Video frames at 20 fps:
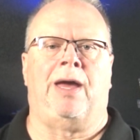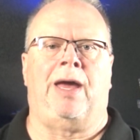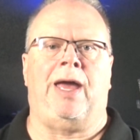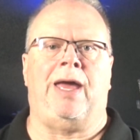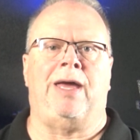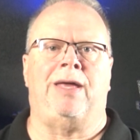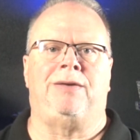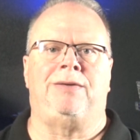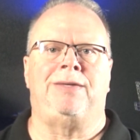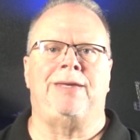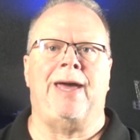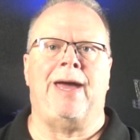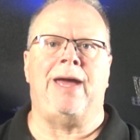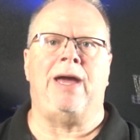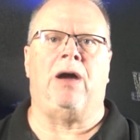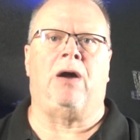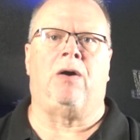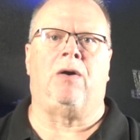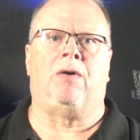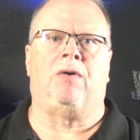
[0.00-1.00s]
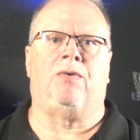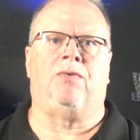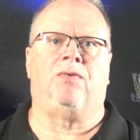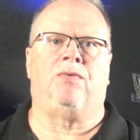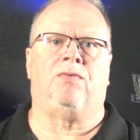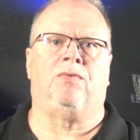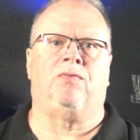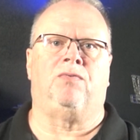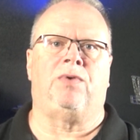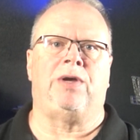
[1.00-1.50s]
And
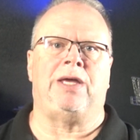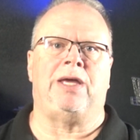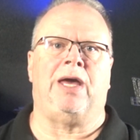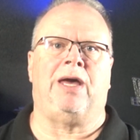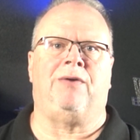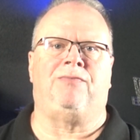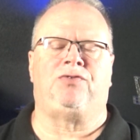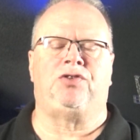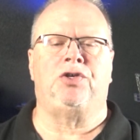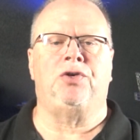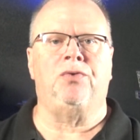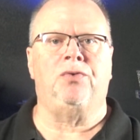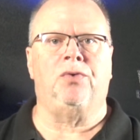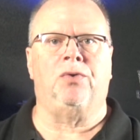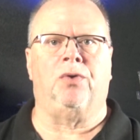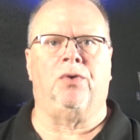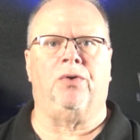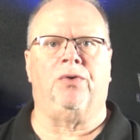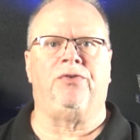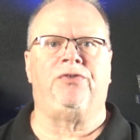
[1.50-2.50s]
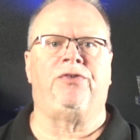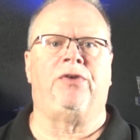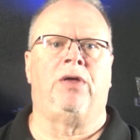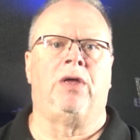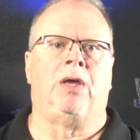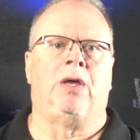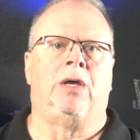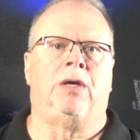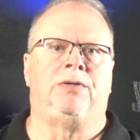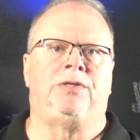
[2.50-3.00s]
now we have tools
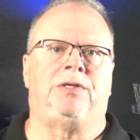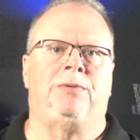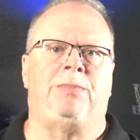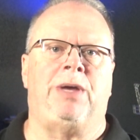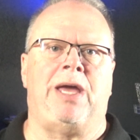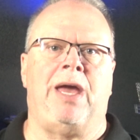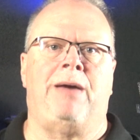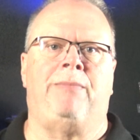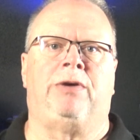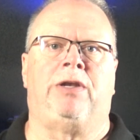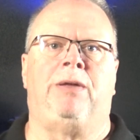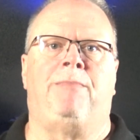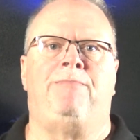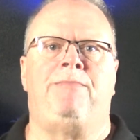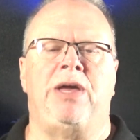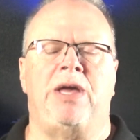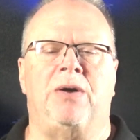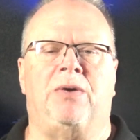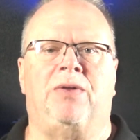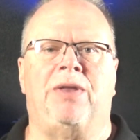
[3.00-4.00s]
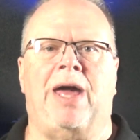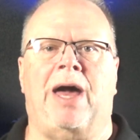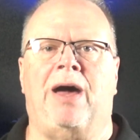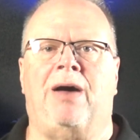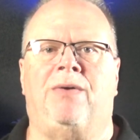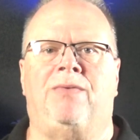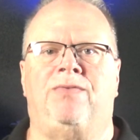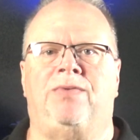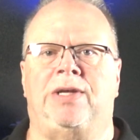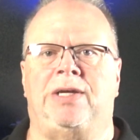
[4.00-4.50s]
to be able to build
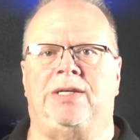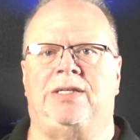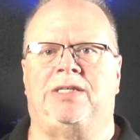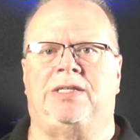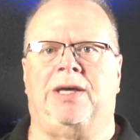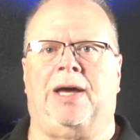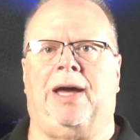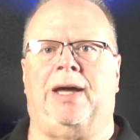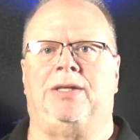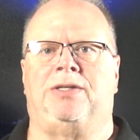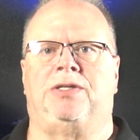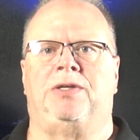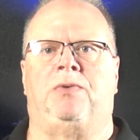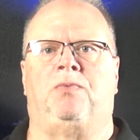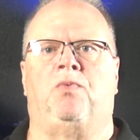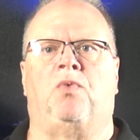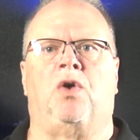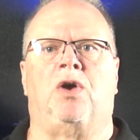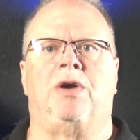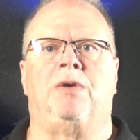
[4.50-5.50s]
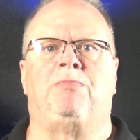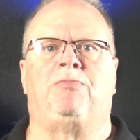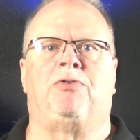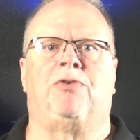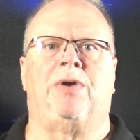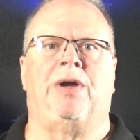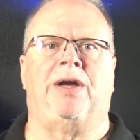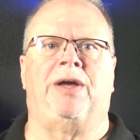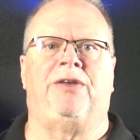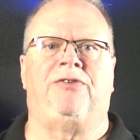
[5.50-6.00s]
out these sites in
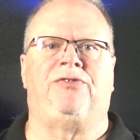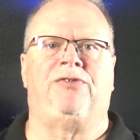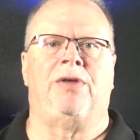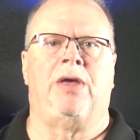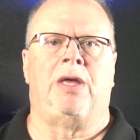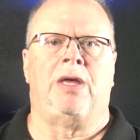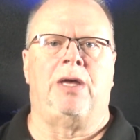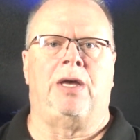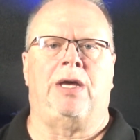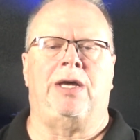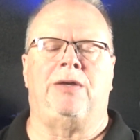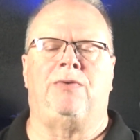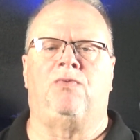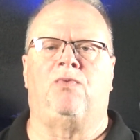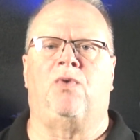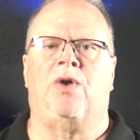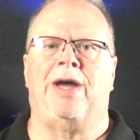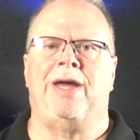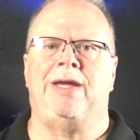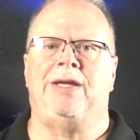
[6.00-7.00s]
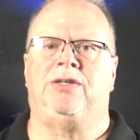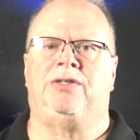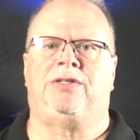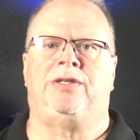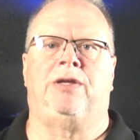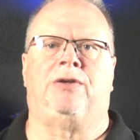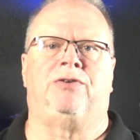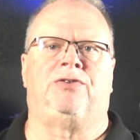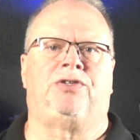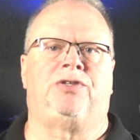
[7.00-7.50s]
WordPress in ways
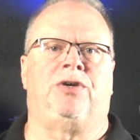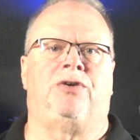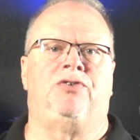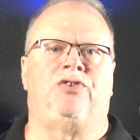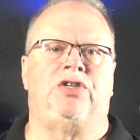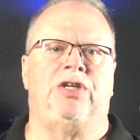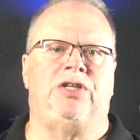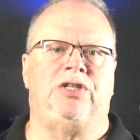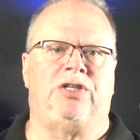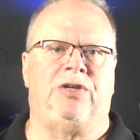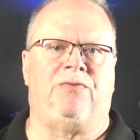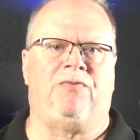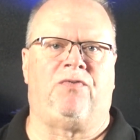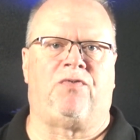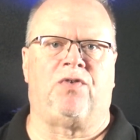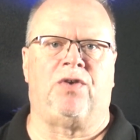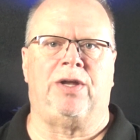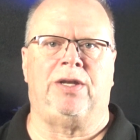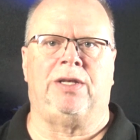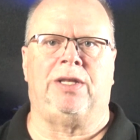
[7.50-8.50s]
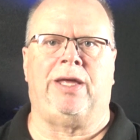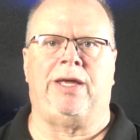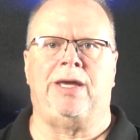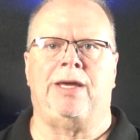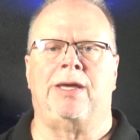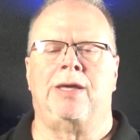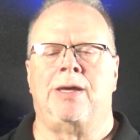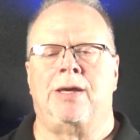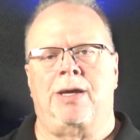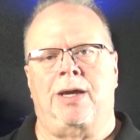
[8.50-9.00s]
that are search engine
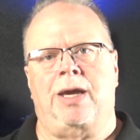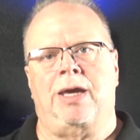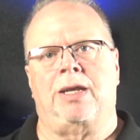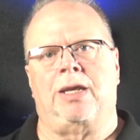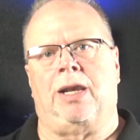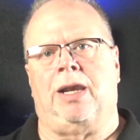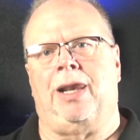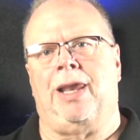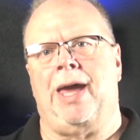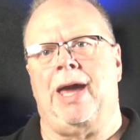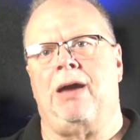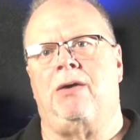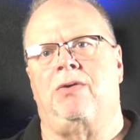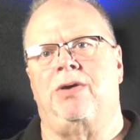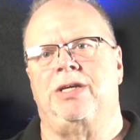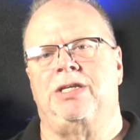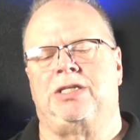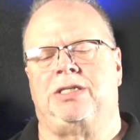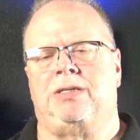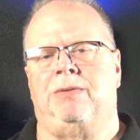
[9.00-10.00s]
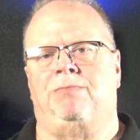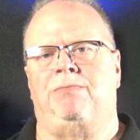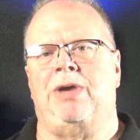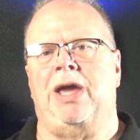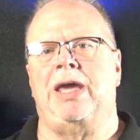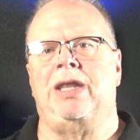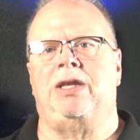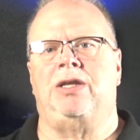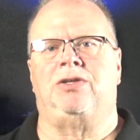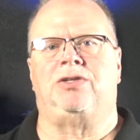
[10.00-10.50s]
friendly and allow us to
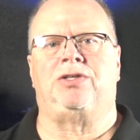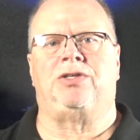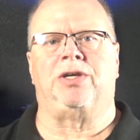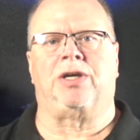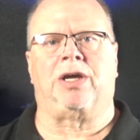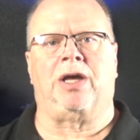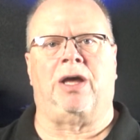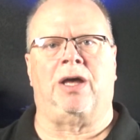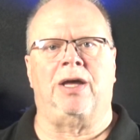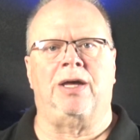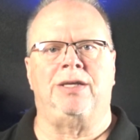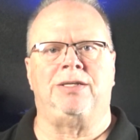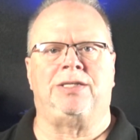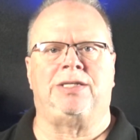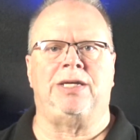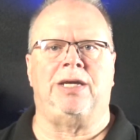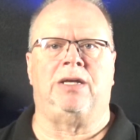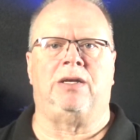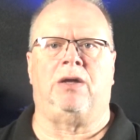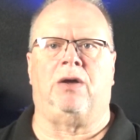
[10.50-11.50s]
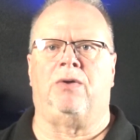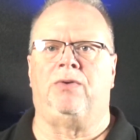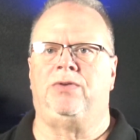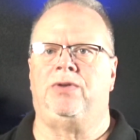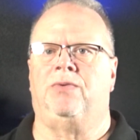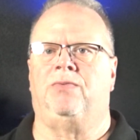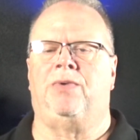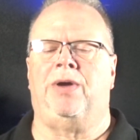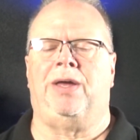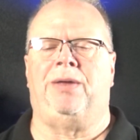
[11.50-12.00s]
manage the content on
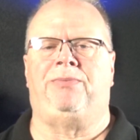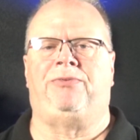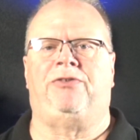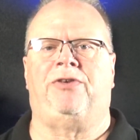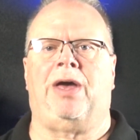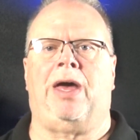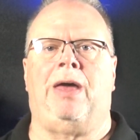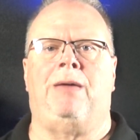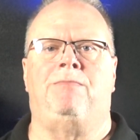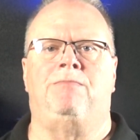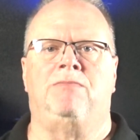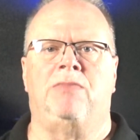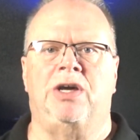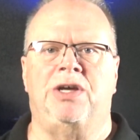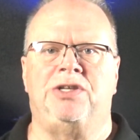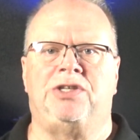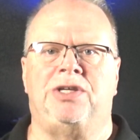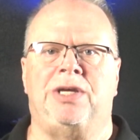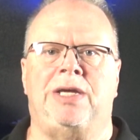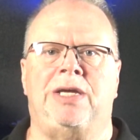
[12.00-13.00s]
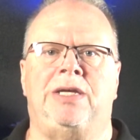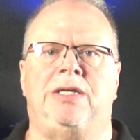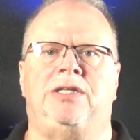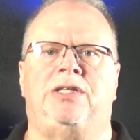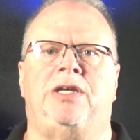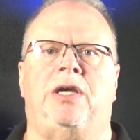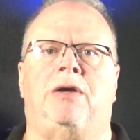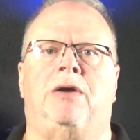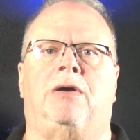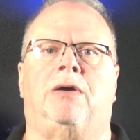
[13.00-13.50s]
the website much
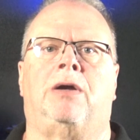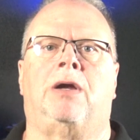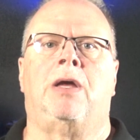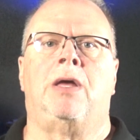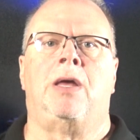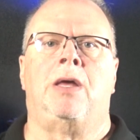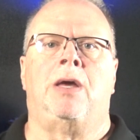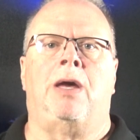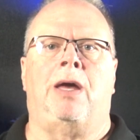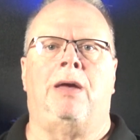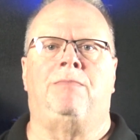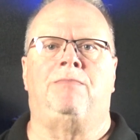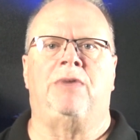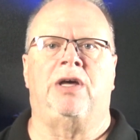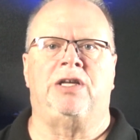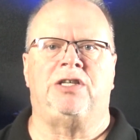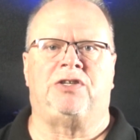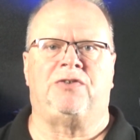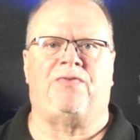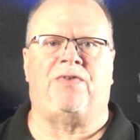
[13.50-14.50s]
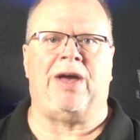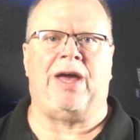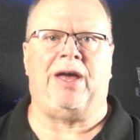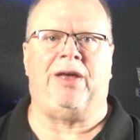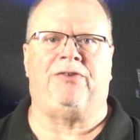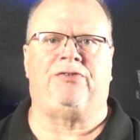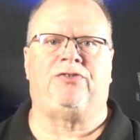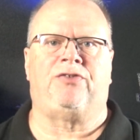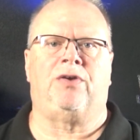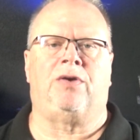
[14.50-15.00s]
easier and much
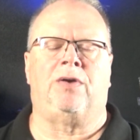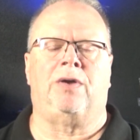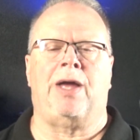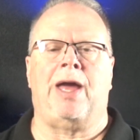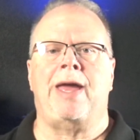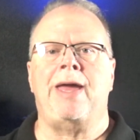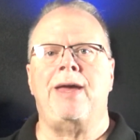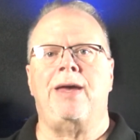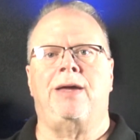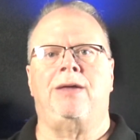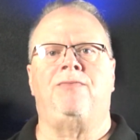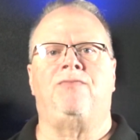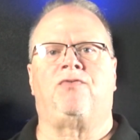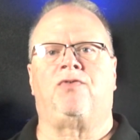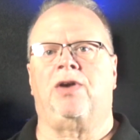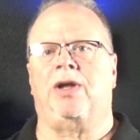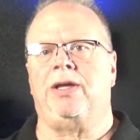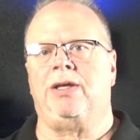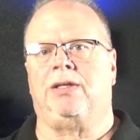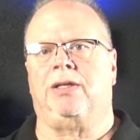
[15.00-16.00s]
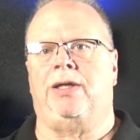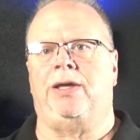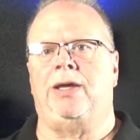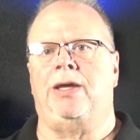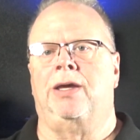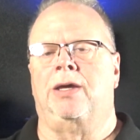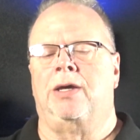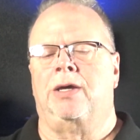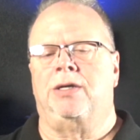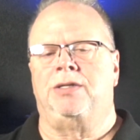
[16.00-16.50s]
faster, and
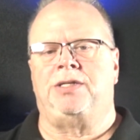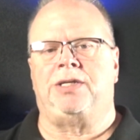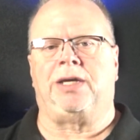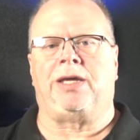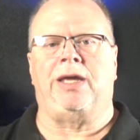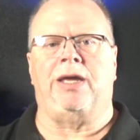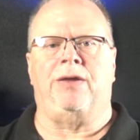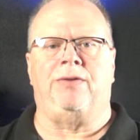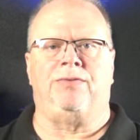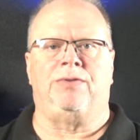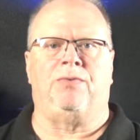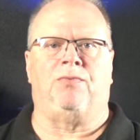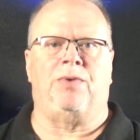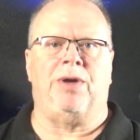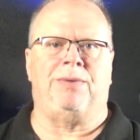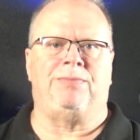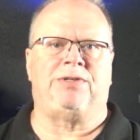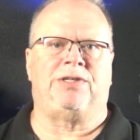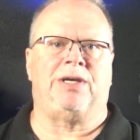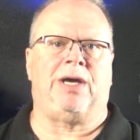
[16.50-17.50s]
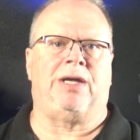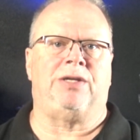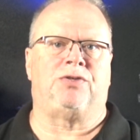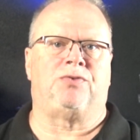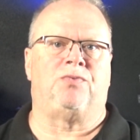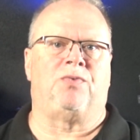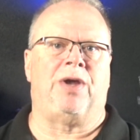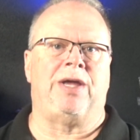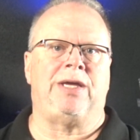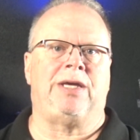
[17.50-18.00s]
frankly, to get the website's
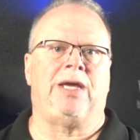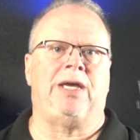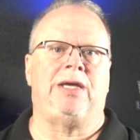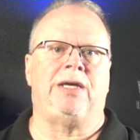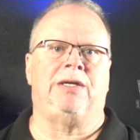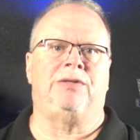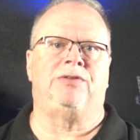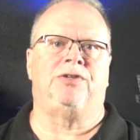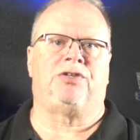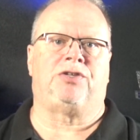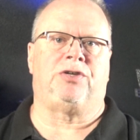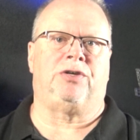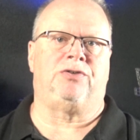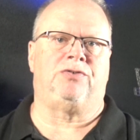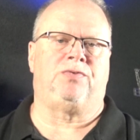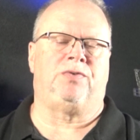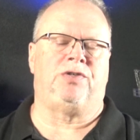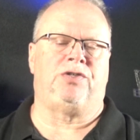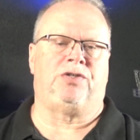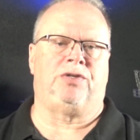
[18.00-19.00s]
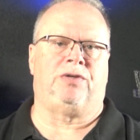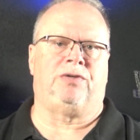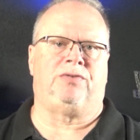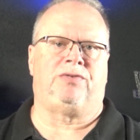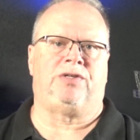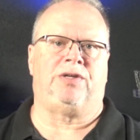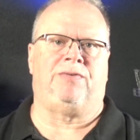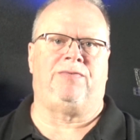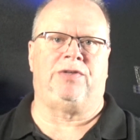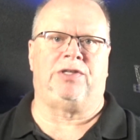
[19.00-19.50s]
ranking in the search
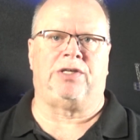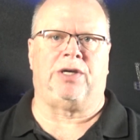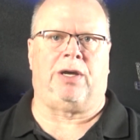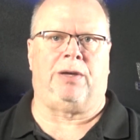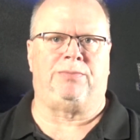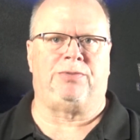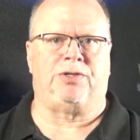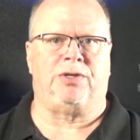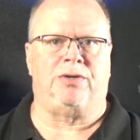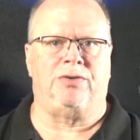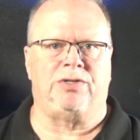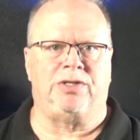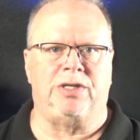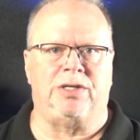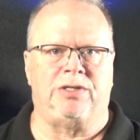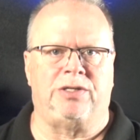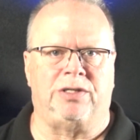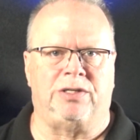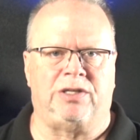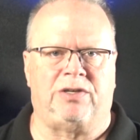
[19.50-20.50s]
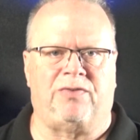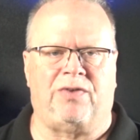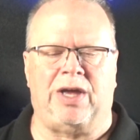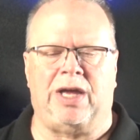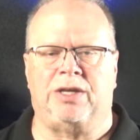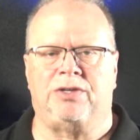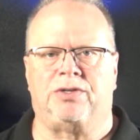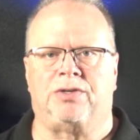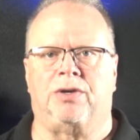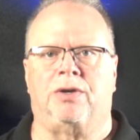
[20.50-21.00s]
results of the top search engines
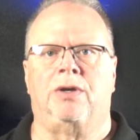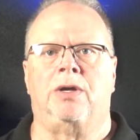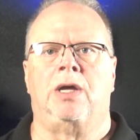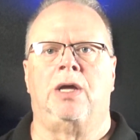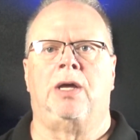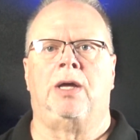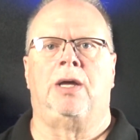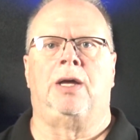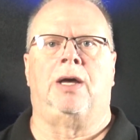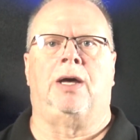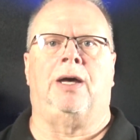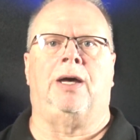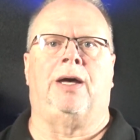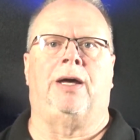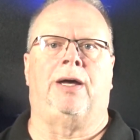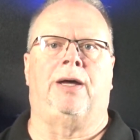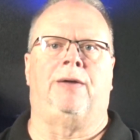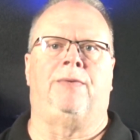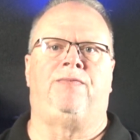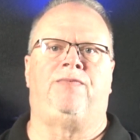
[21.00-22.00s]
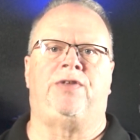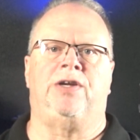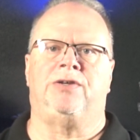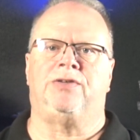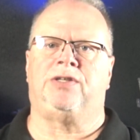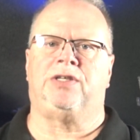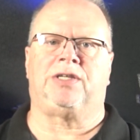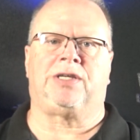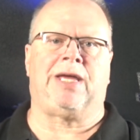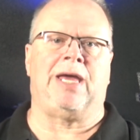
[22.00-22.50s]
faster.
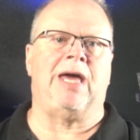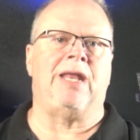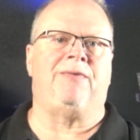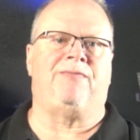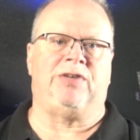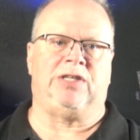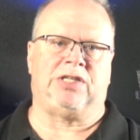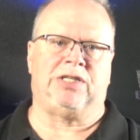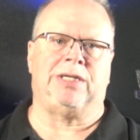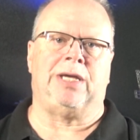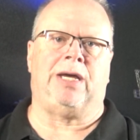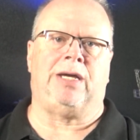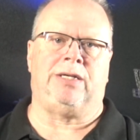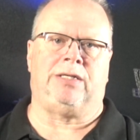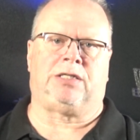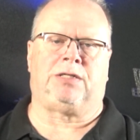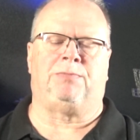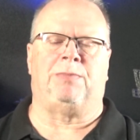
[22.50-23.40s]
There's this kind of a science